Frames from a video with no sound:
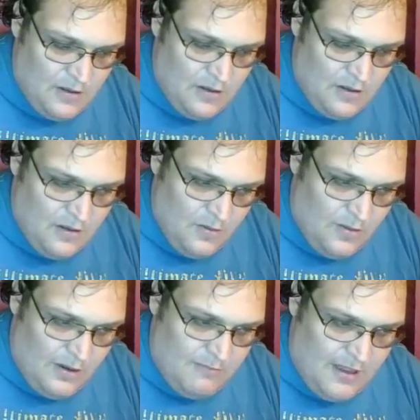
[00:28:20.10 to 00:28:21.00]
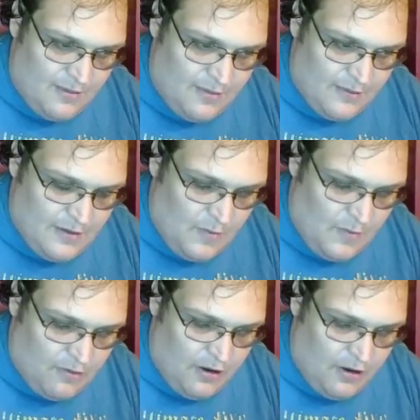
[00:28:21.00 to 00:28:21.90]
One mentor didn't want to
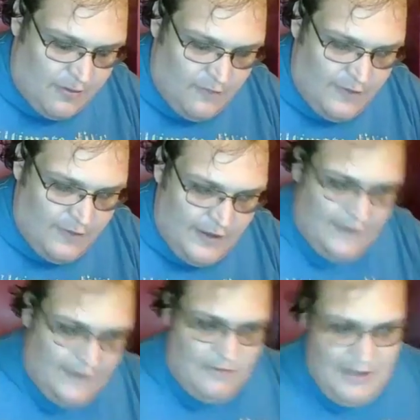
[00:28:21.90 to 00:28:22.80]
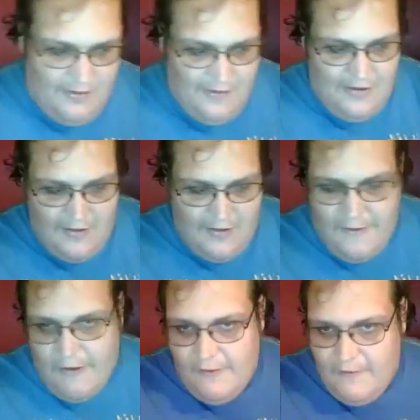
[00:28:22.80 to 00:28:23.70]
cross over the other mentor and so on.
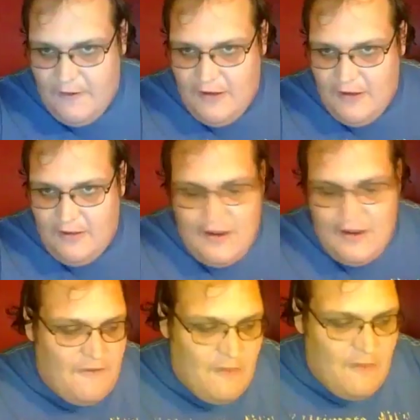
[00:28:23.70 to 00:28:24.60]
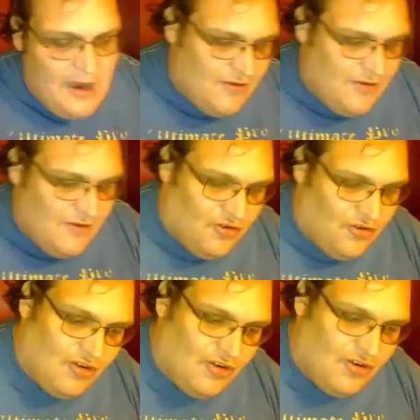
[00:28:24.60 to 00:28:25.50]
They never really
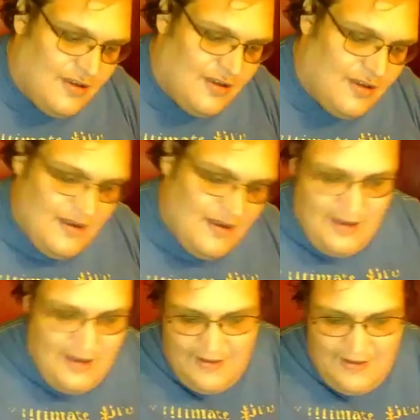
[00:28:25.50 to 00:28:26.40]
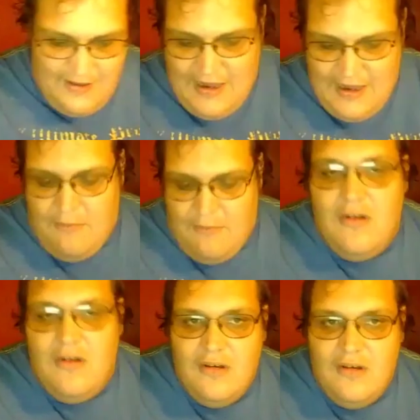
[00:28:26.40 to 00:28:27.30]
talked as a team
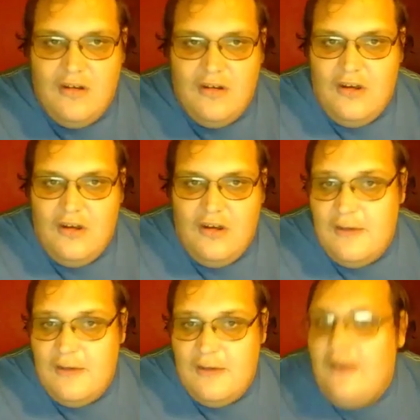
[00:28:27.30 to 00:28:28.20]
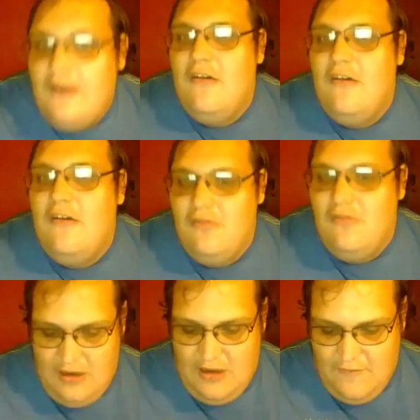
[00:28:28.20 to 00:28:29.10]
about you,
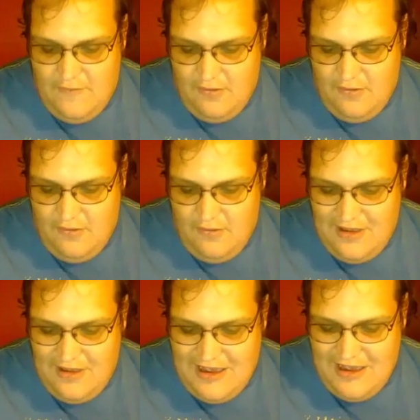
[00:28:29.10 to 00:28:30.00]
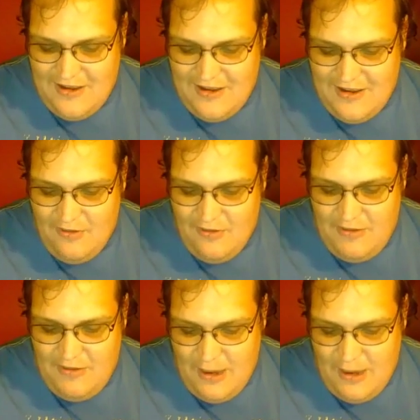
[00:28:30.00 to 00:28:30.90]
even though I think it would have been
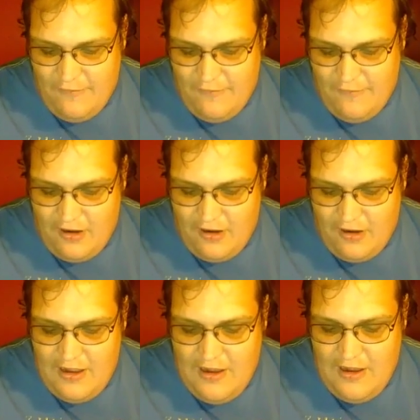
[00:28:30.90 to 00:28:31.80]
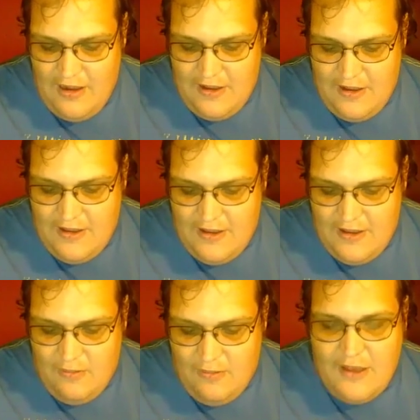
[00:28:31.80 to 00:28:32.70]
helpful if they did
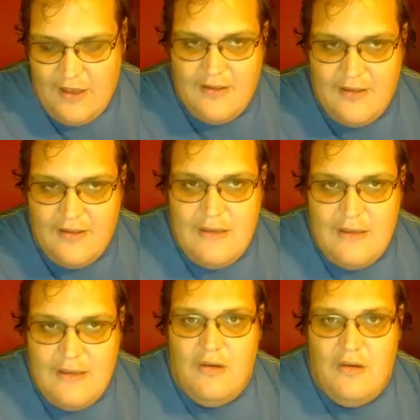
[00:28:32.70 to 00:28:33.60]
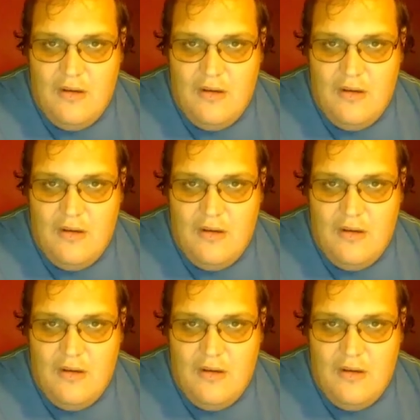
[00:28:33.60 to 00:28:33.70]
and we had a team.